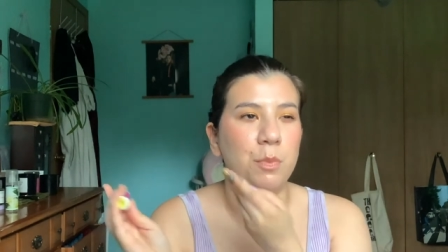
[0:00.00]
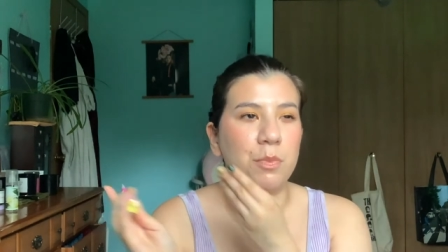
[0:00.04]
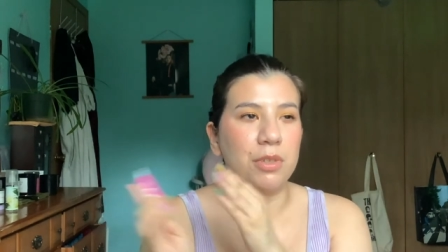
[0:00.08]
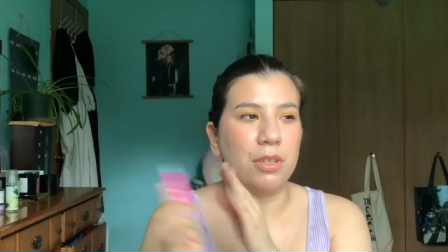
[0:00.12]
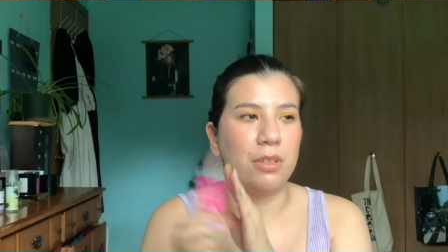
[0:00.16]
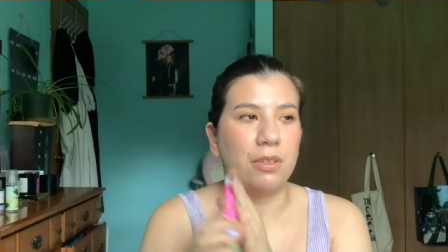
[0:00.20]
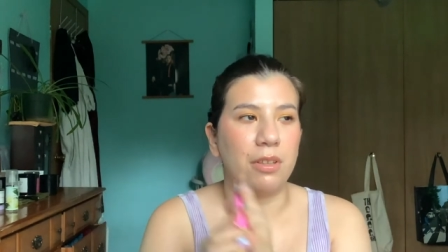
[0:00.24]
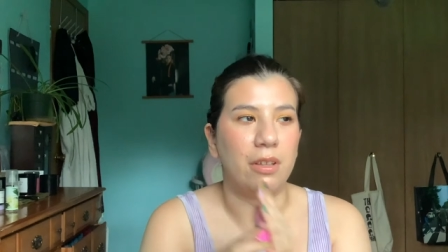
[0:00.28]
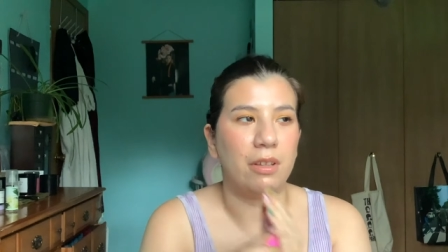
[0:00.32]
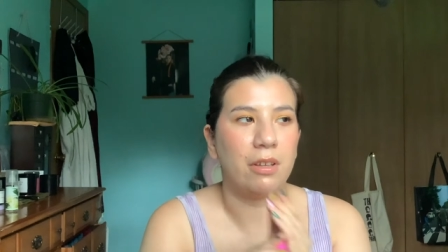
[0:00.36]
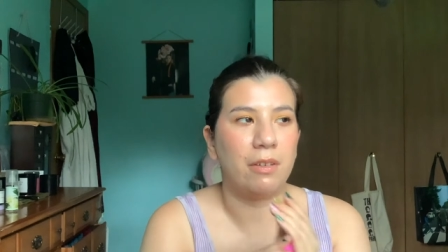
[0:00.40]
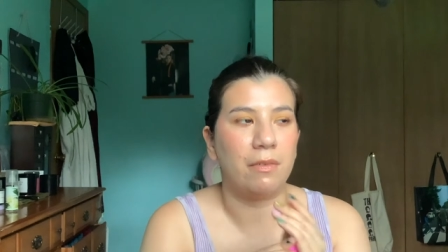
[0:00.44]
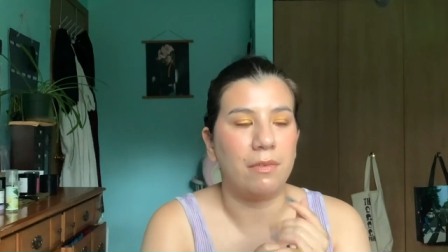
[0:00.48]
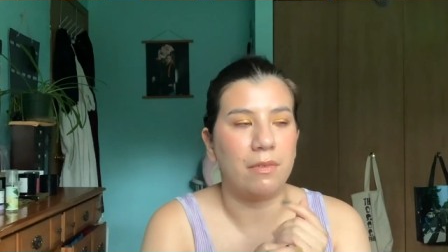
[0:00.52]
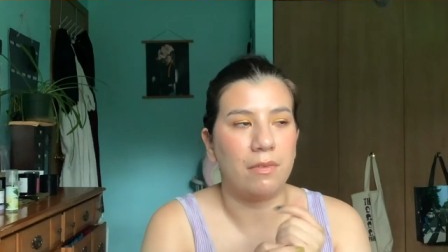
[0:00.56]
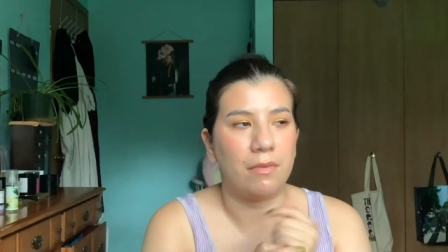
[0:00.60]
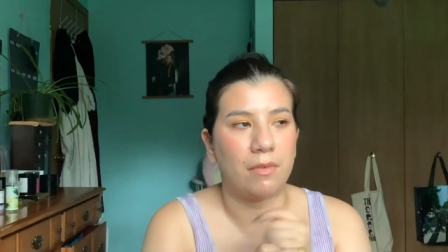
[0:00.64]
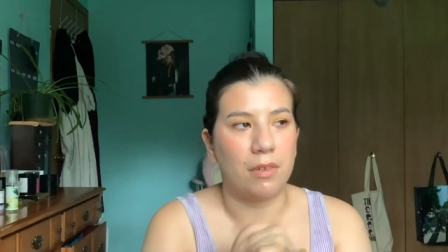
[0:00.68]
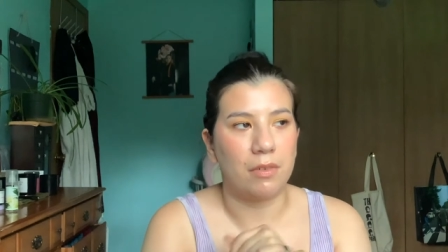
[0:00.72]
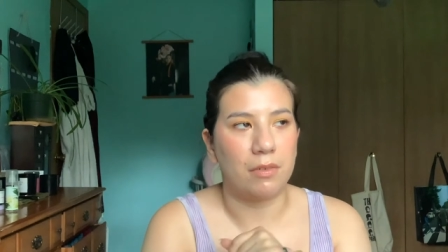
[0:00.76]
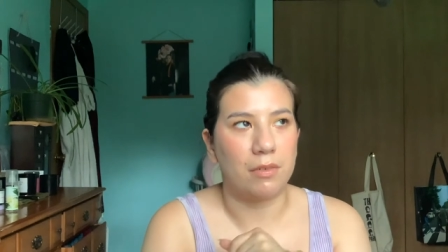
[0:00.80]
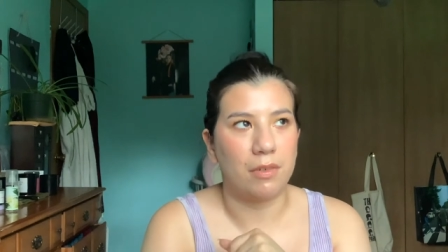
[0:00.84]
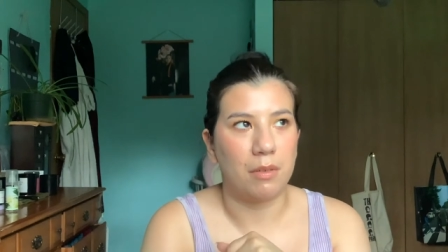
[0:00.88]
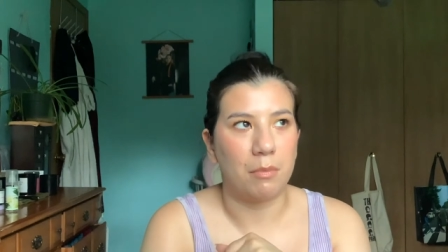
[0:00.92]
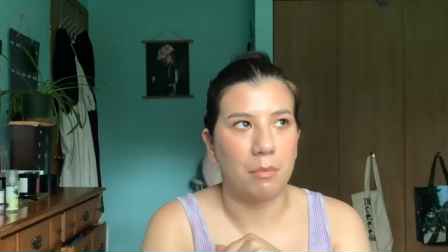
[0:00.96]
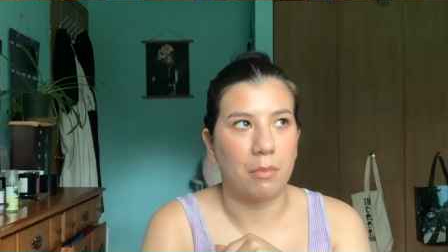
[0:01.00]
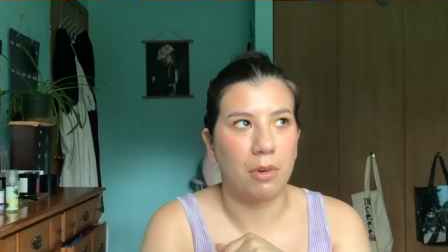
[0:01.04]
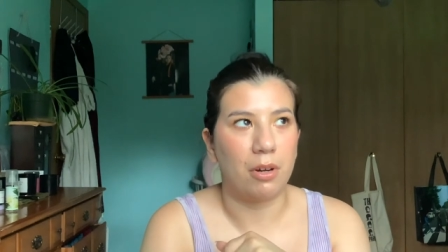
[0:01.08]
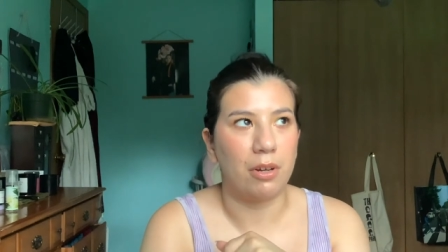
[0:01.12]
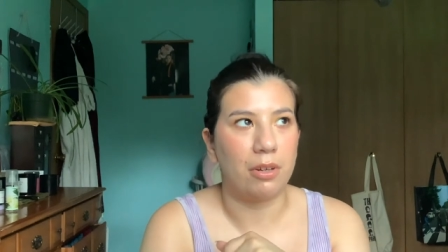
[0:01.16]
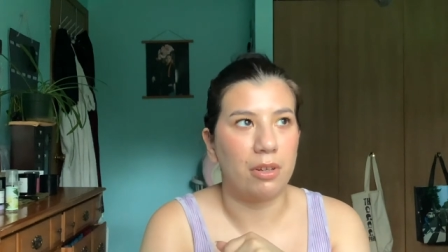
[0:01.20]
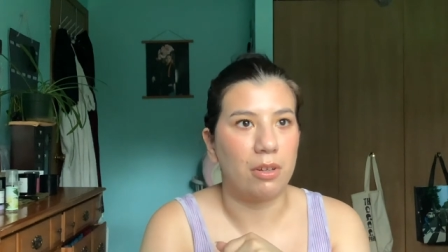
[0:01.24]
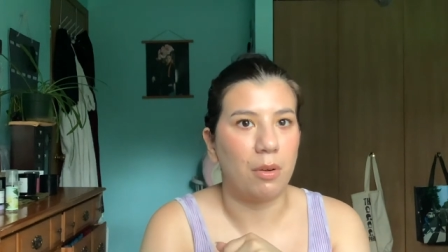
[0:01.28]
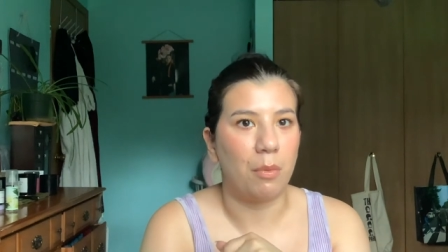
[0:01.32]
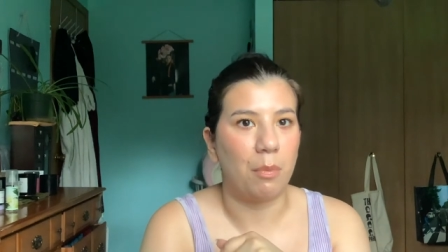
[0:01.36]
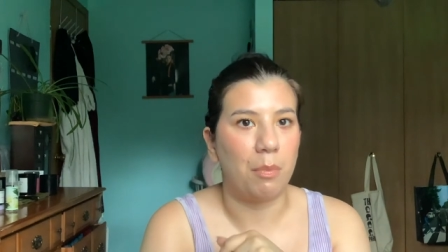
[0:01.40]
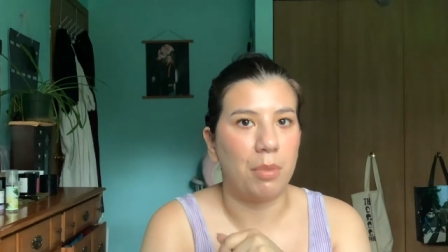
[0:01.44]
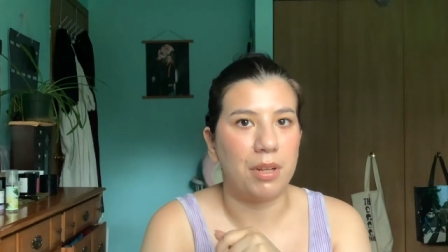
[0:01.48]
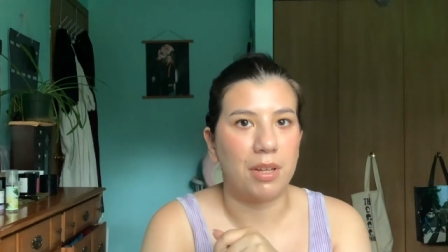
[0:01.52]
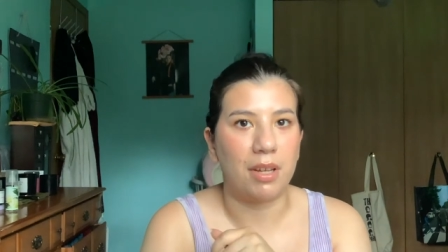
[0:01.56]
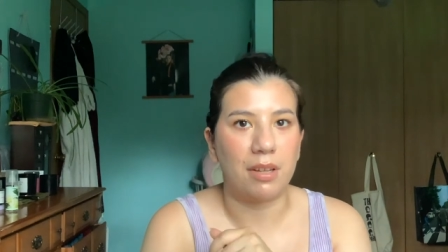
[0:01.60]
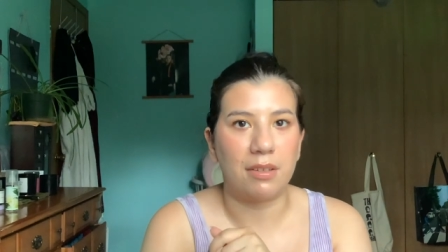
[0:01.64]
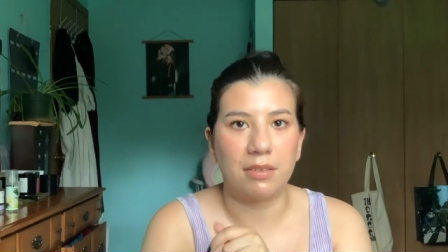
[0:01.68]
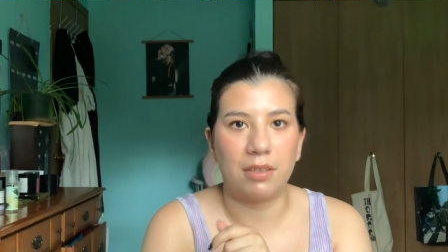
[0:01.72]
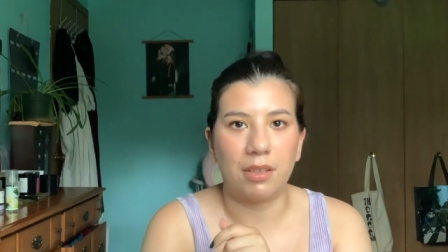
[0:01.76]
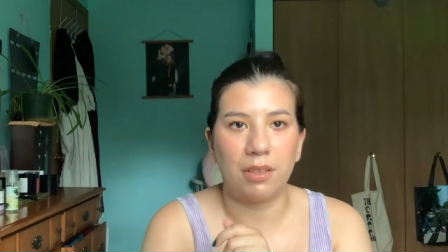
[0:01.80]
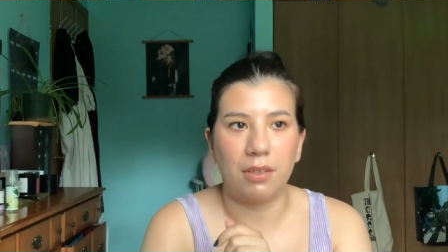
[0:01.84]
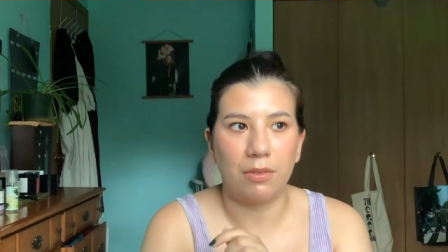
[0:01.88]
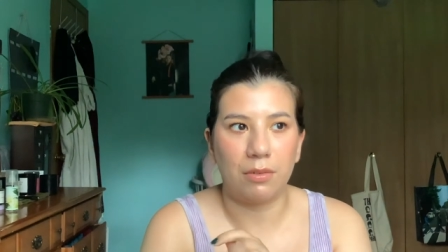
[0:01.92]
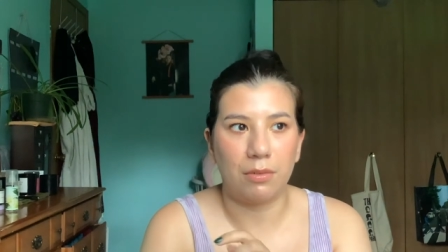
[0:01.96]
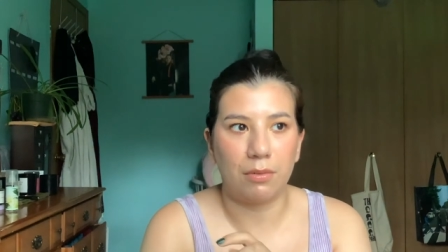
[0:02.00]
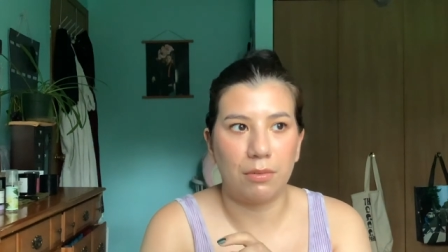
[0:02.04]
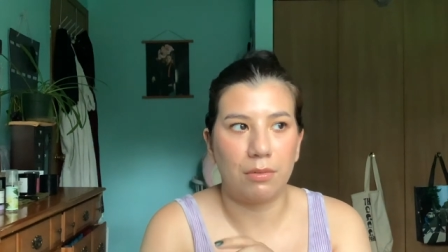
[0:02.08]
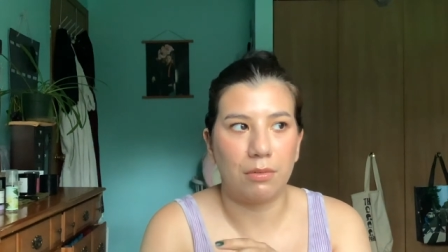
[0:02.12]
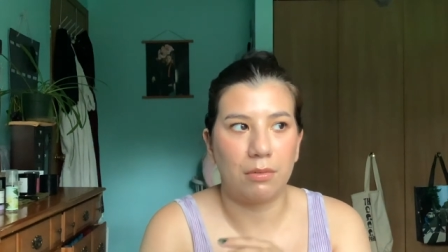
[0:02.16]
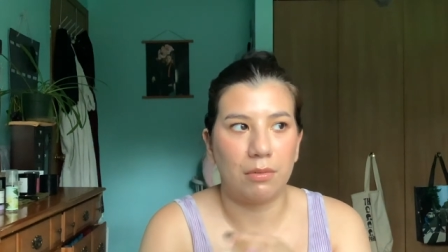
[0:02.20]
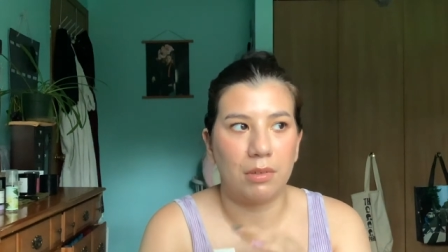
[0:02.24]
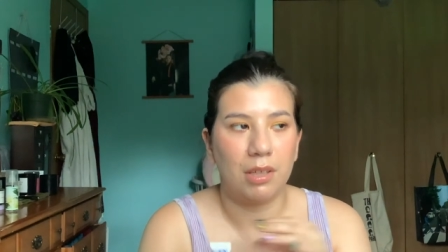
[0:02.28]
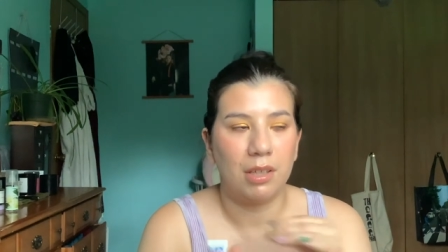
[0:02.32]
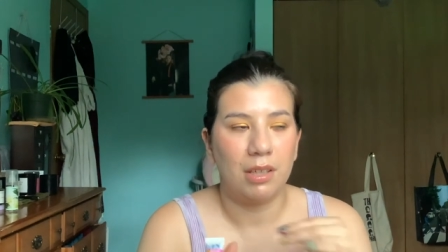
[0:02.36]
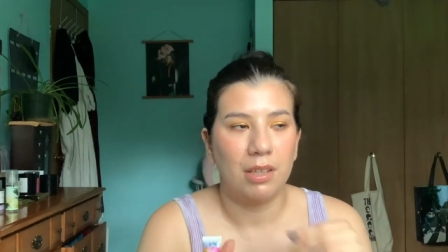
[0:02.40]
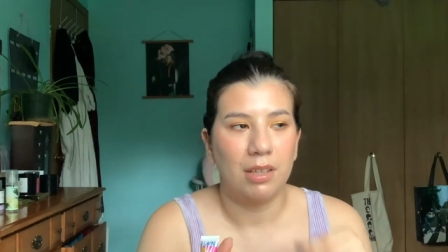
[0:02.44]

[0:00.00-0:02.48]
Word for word: to the Mario Badescu,